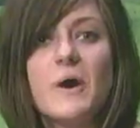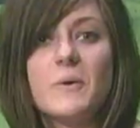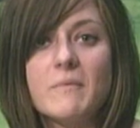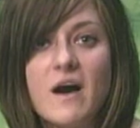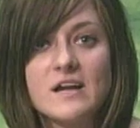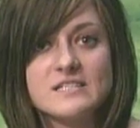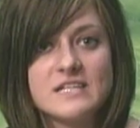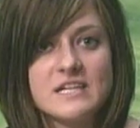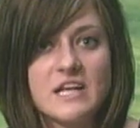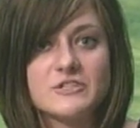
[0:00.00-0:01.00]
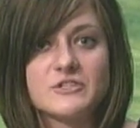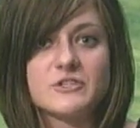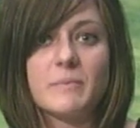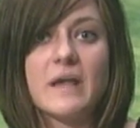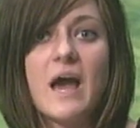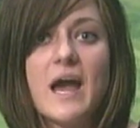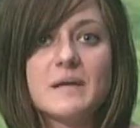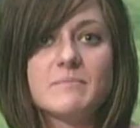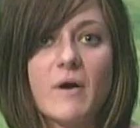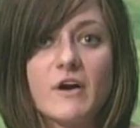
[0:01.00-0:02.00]
Omaha teenagers are
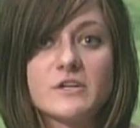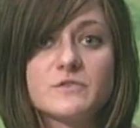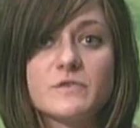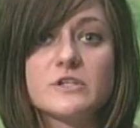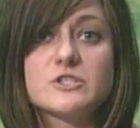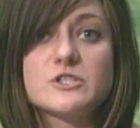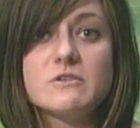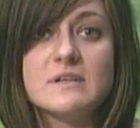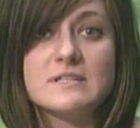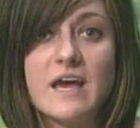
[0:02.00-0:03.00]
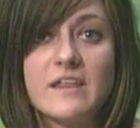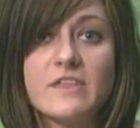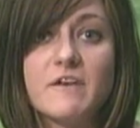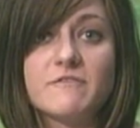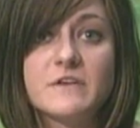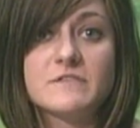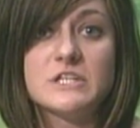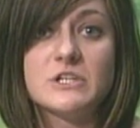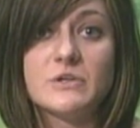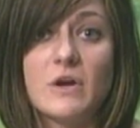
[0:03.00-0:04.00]
behind bars for the shooting death of,
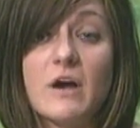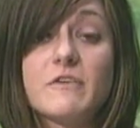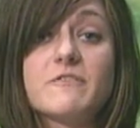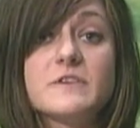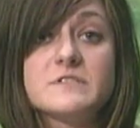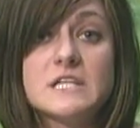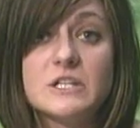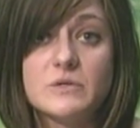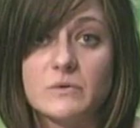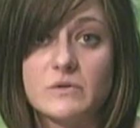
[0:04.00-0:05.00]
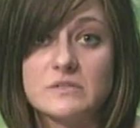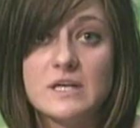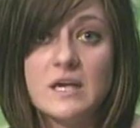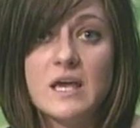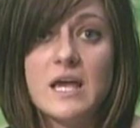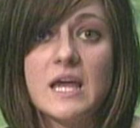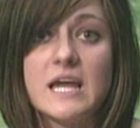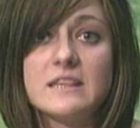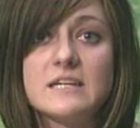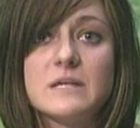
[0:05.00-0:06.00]
15 year, of a 15-year-old.
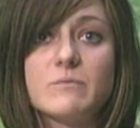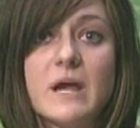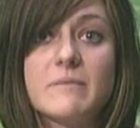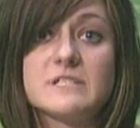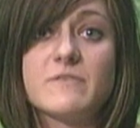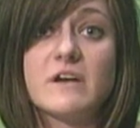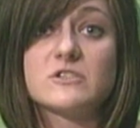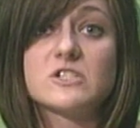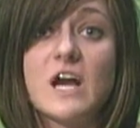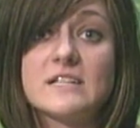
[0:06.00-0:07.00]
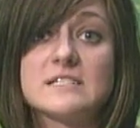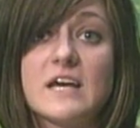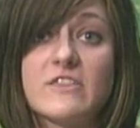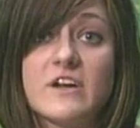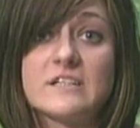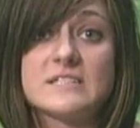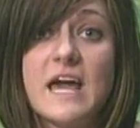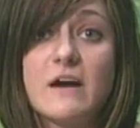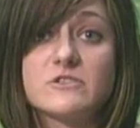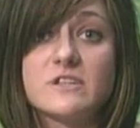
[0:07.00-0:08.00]
Anthony Ray was found shot to death on his
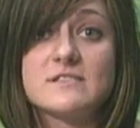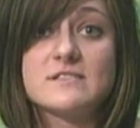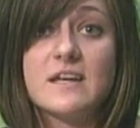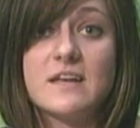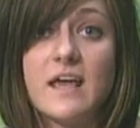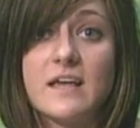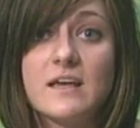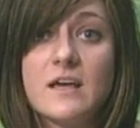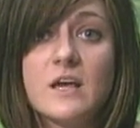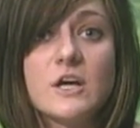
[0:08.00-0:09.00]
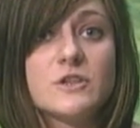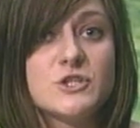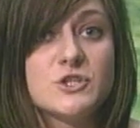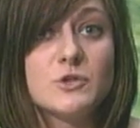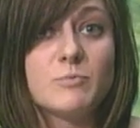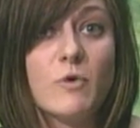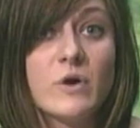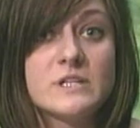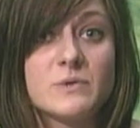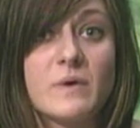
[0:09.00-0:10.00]
couch on Sunday. The two
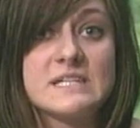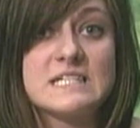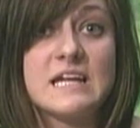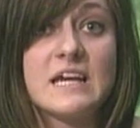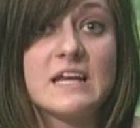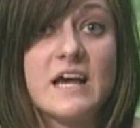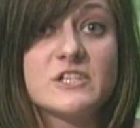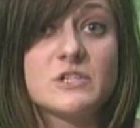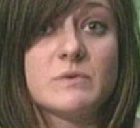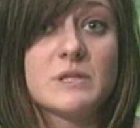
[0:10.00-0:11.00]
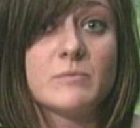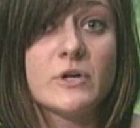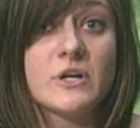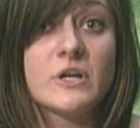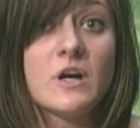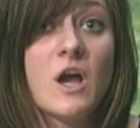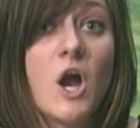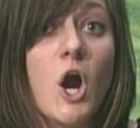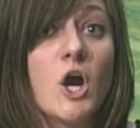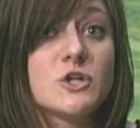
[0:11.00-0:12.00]
boys arrested in connection with the murder
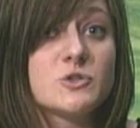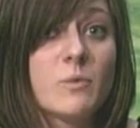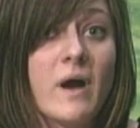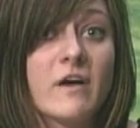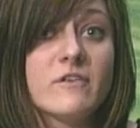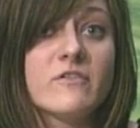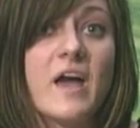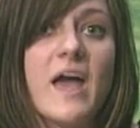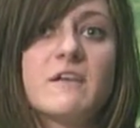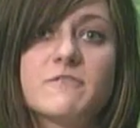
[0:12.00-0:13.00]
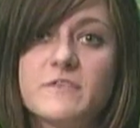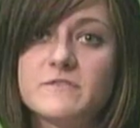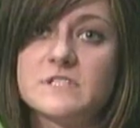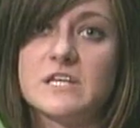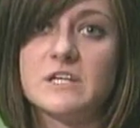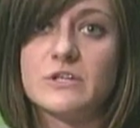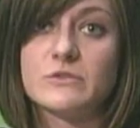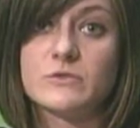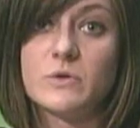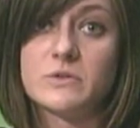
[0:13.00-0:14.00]
are 12 and 15
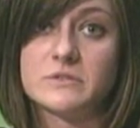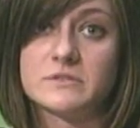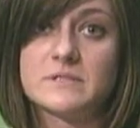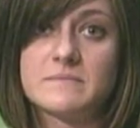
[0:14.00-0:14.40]
years old.